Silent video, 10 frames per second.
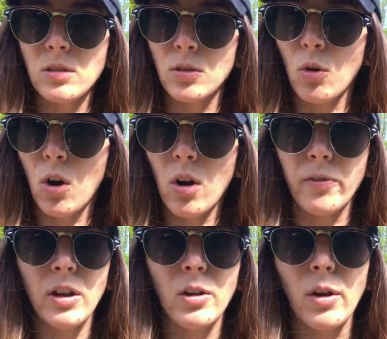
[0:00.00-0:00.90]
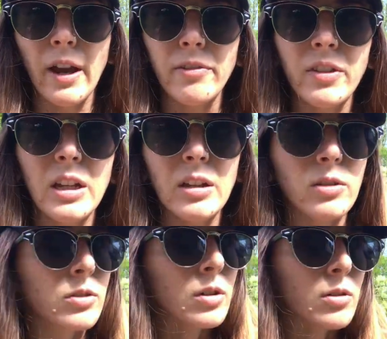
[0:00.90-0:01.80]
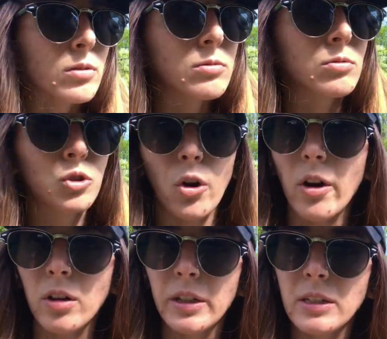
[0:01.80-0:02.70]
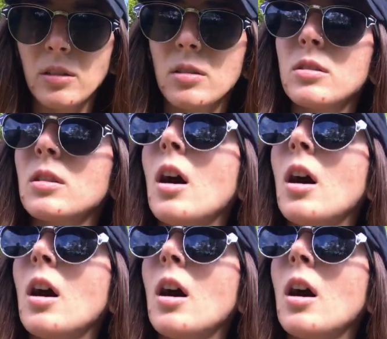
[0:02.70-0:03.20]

no coffee, no caffeines, no chocolates.